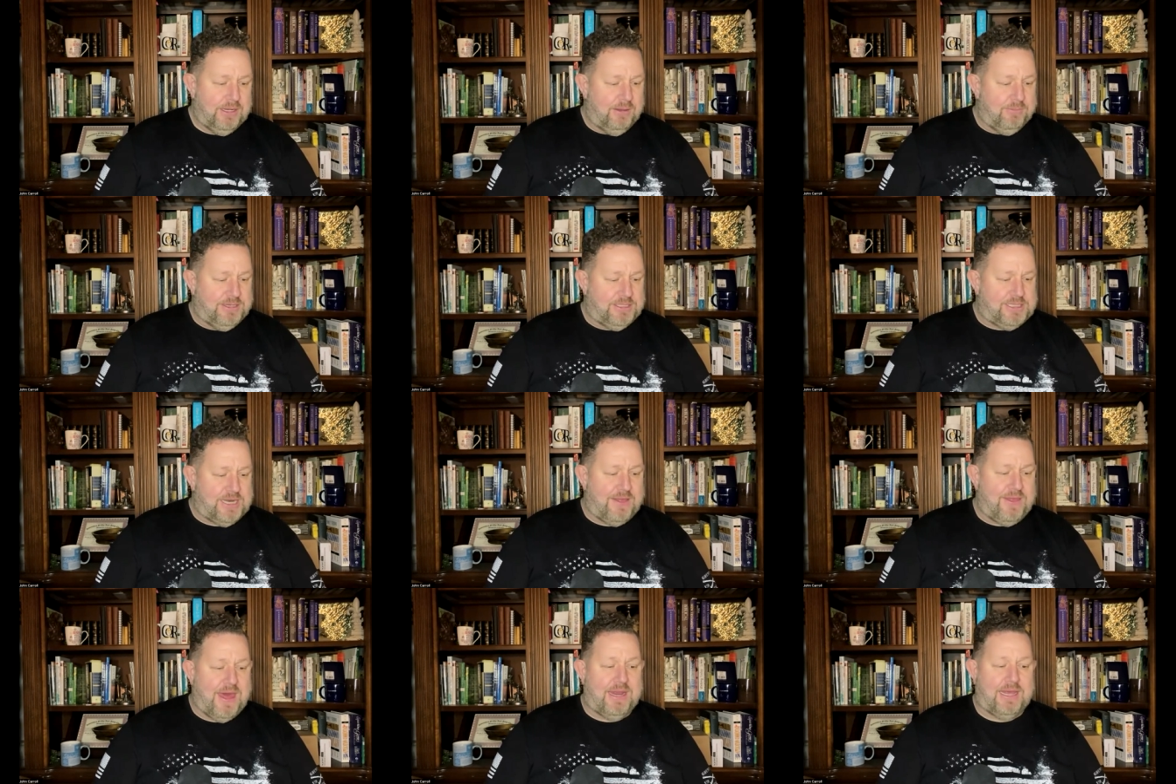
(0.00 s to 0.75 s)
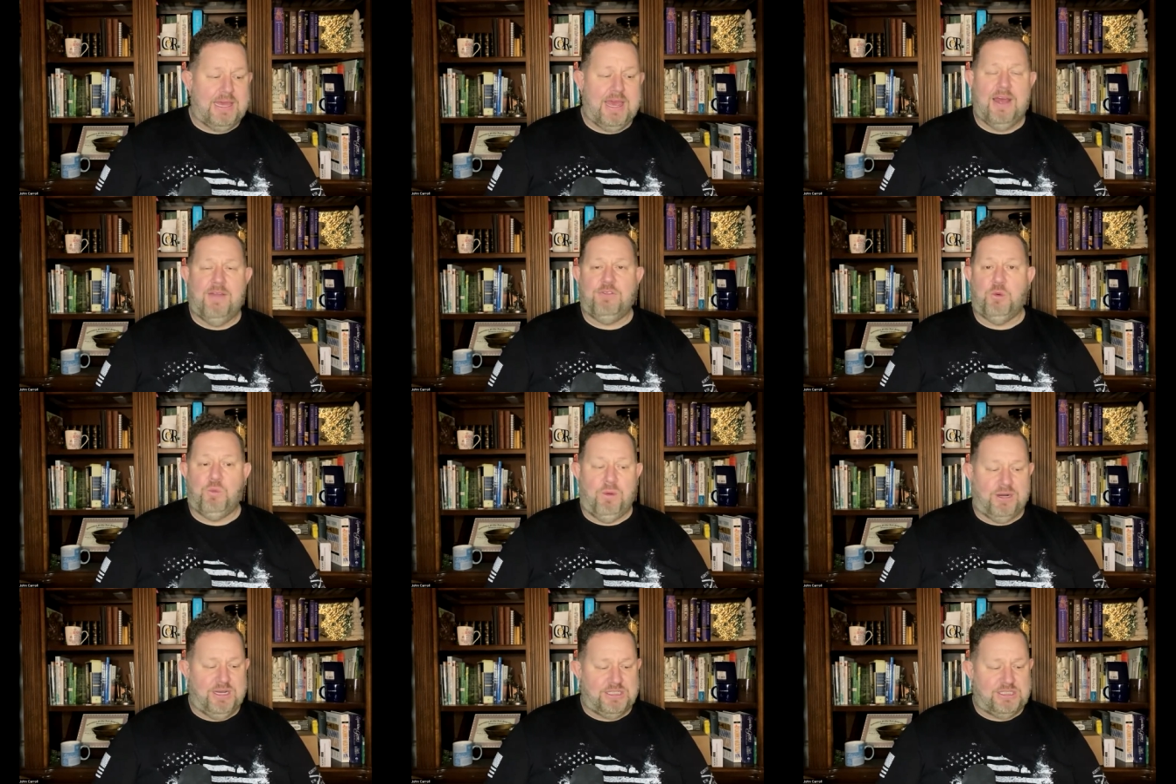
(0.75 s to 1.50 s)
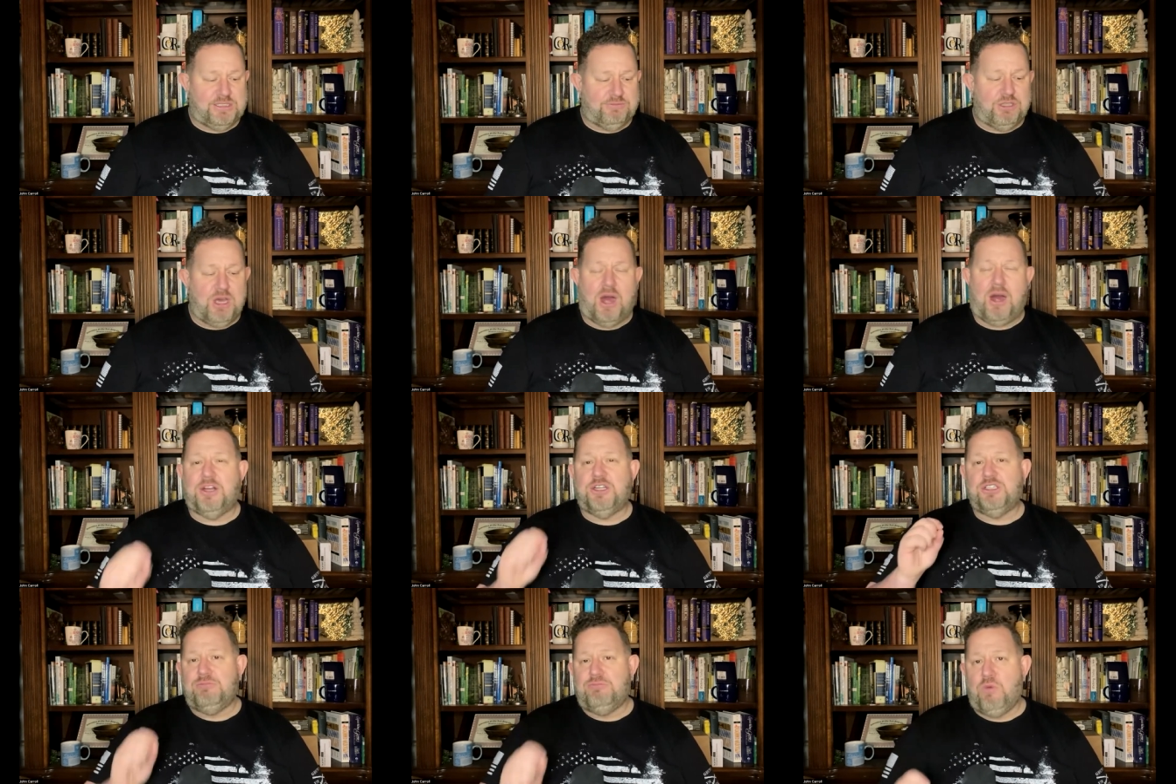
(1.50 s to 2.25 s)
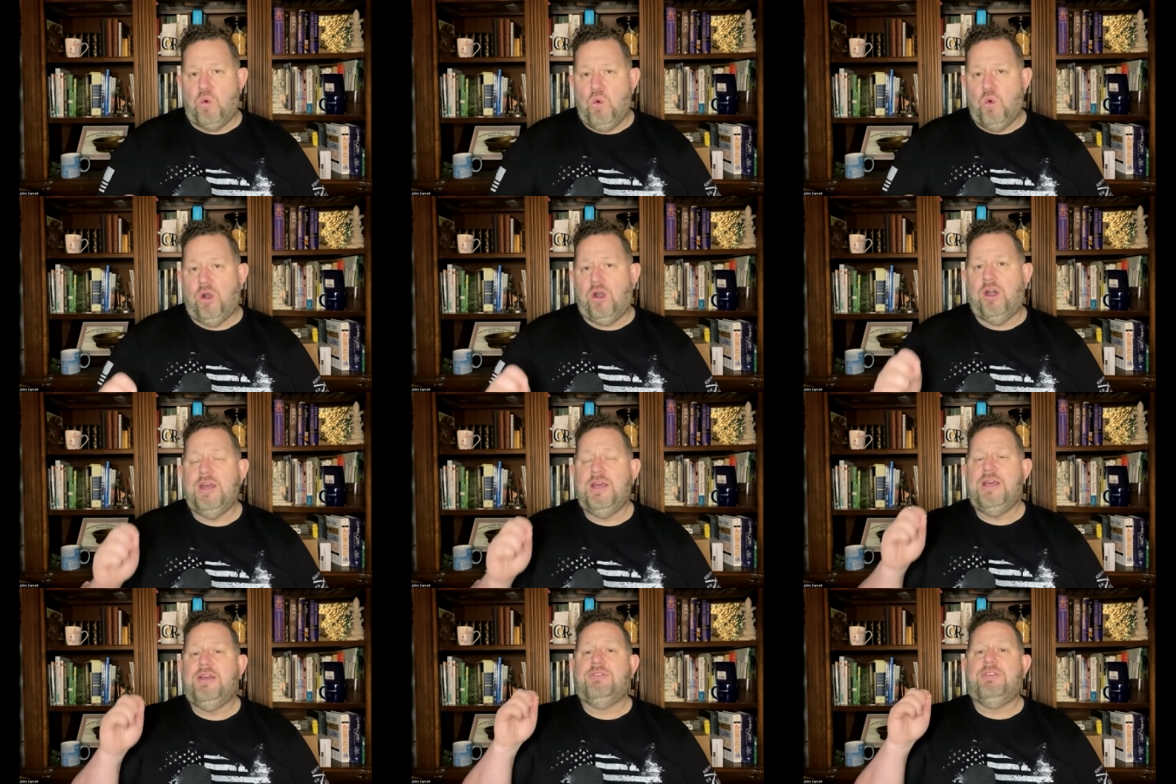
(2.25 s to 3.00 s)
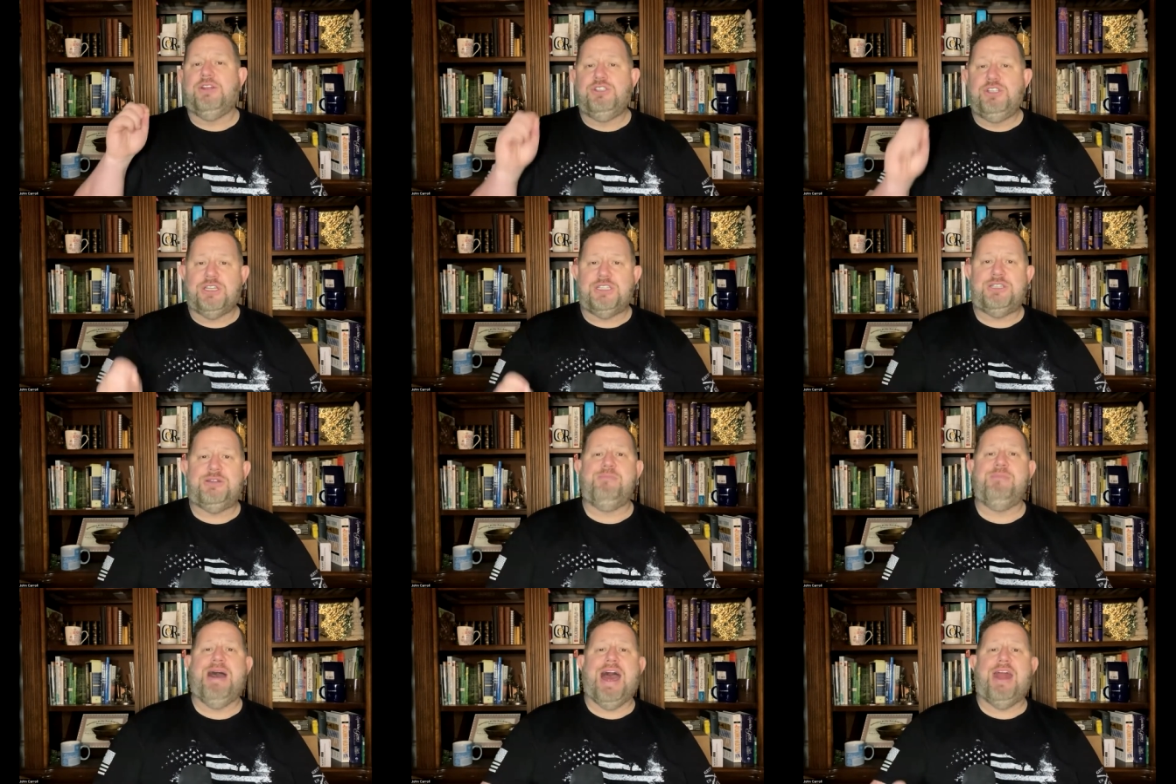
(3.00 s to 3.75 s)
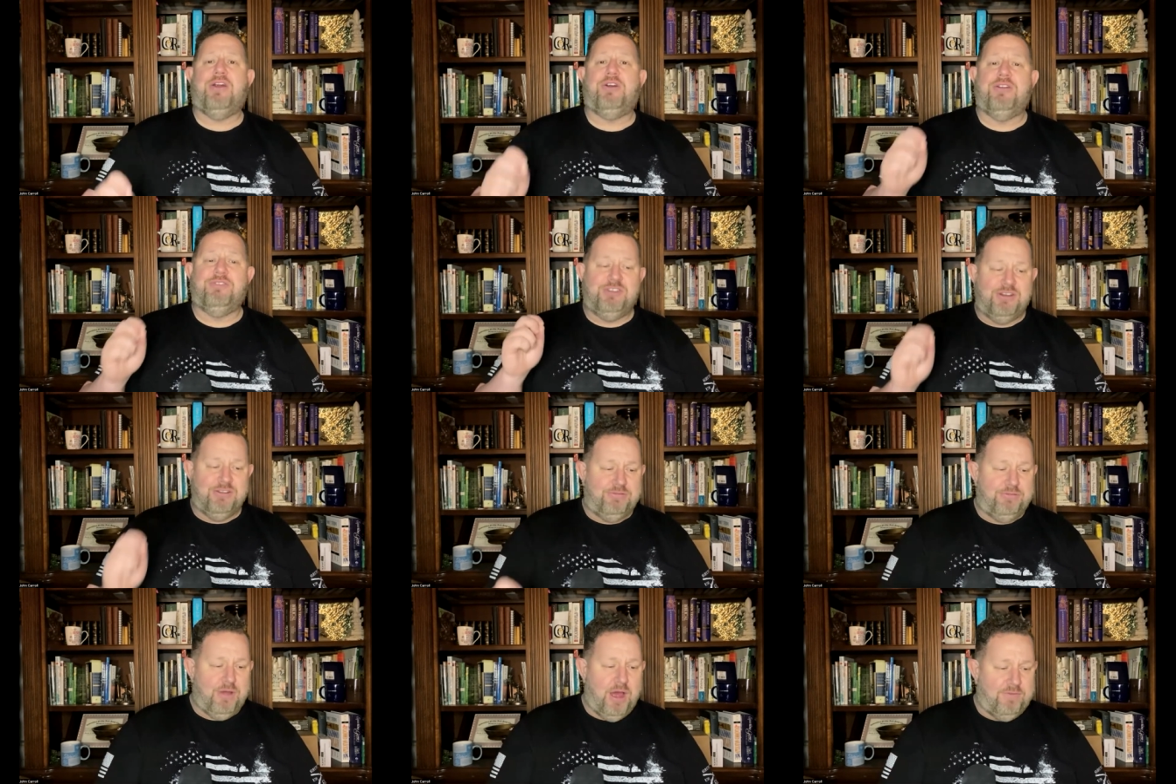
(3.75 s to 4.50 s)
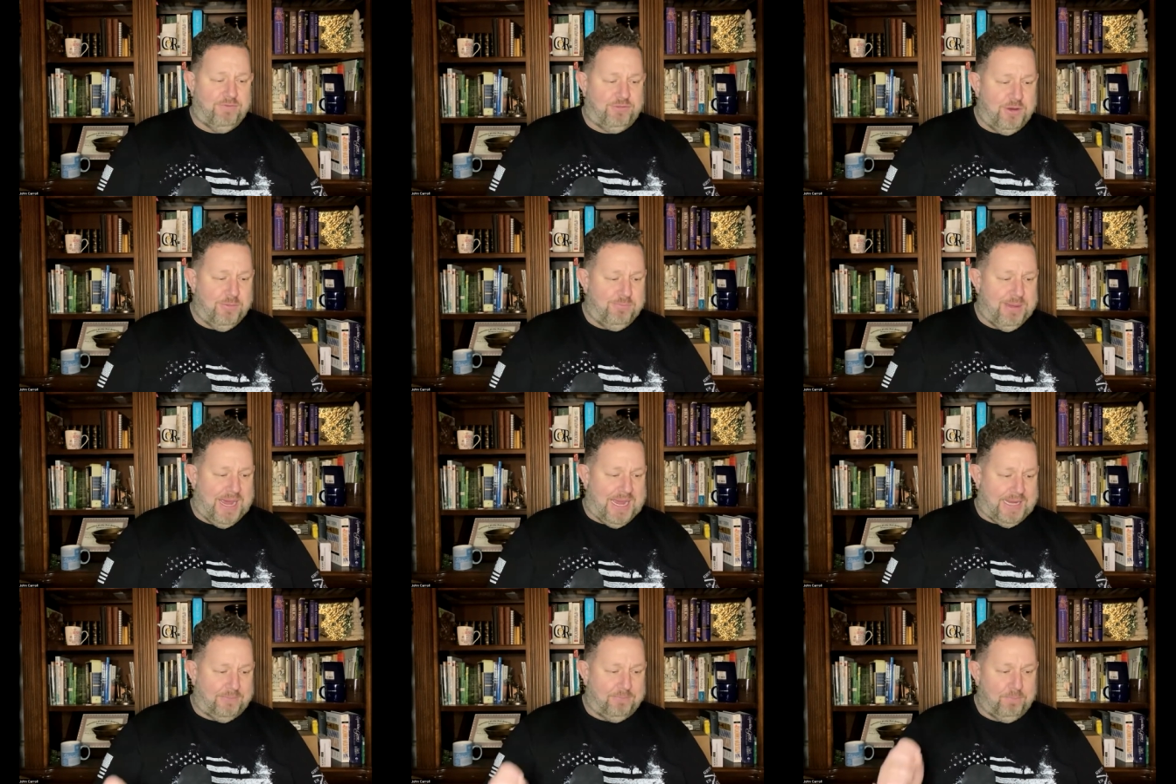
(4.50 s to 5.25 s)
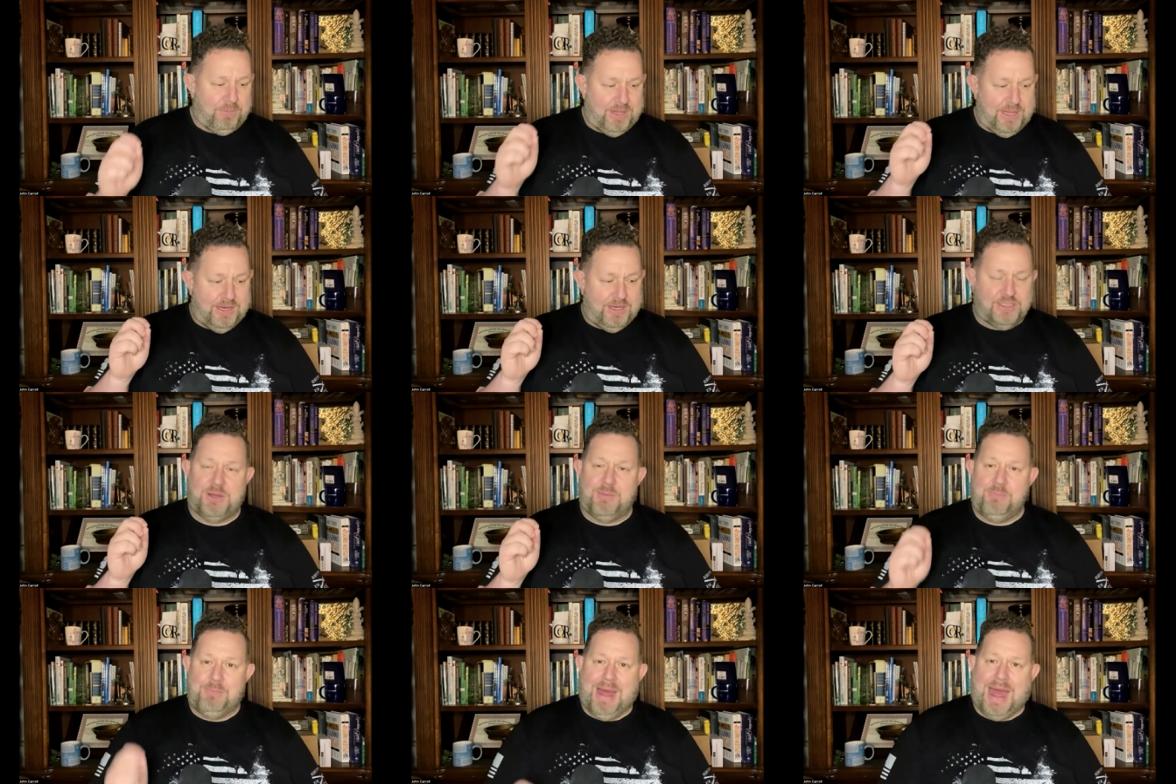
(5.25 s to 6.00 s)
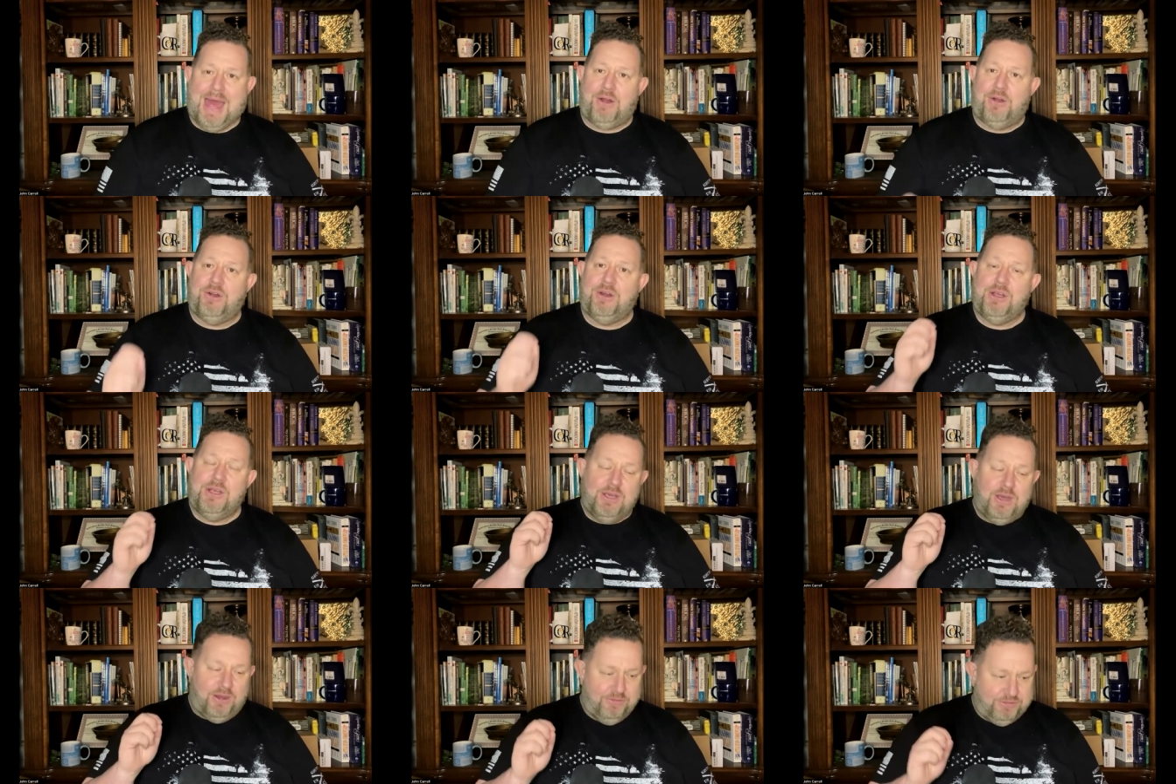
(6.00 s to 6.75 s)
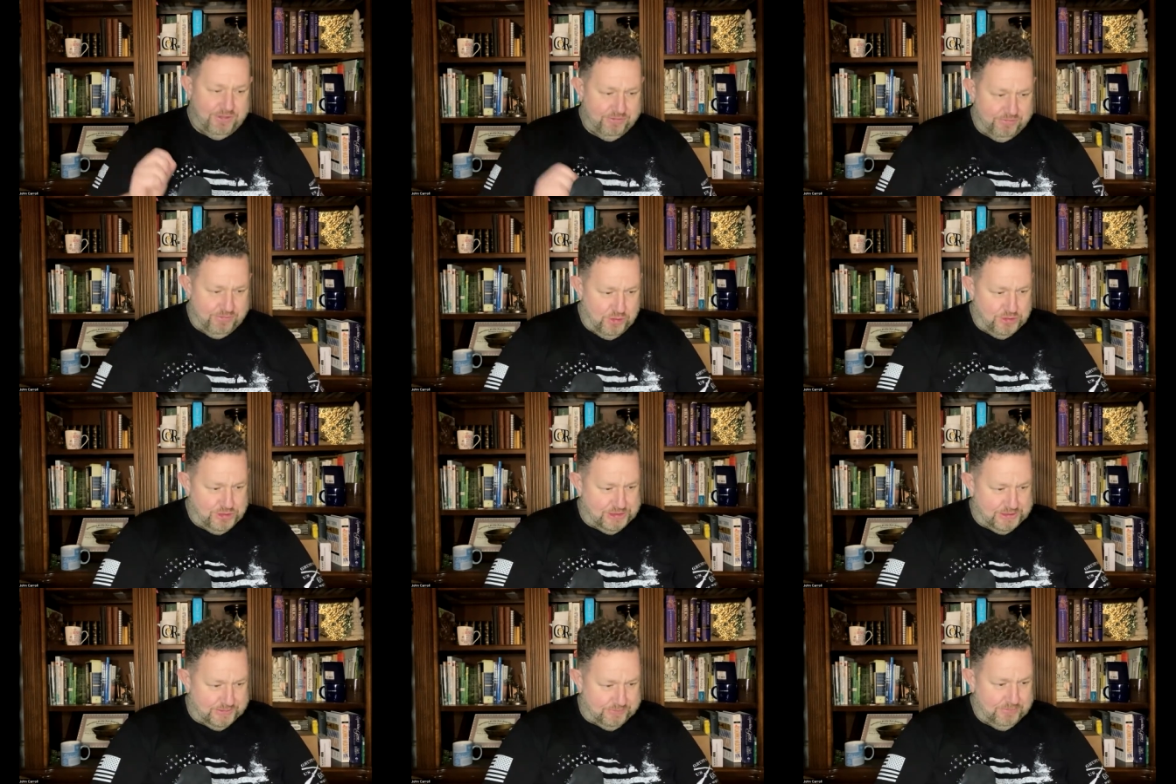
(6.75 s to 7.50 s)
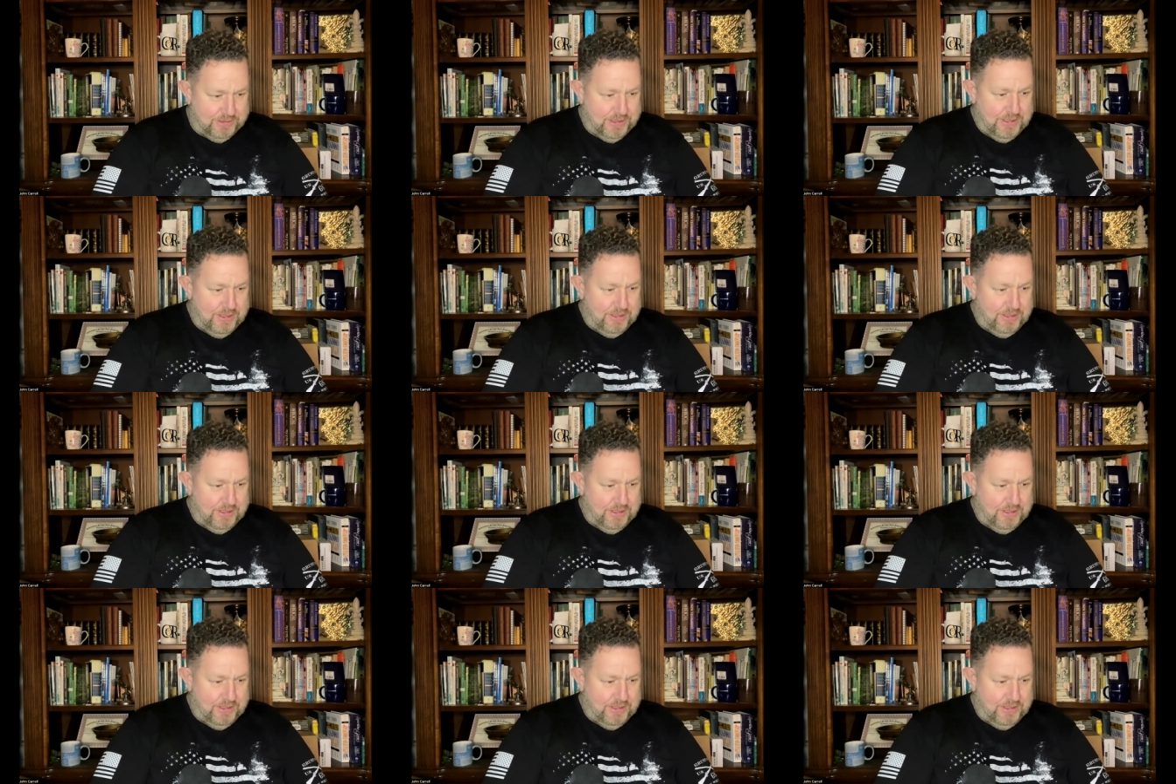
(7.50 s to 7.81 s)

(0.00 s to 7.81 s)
Let me say that again. The oneness of God is more than just a matter of, de- of debate. It is a matter of devotion.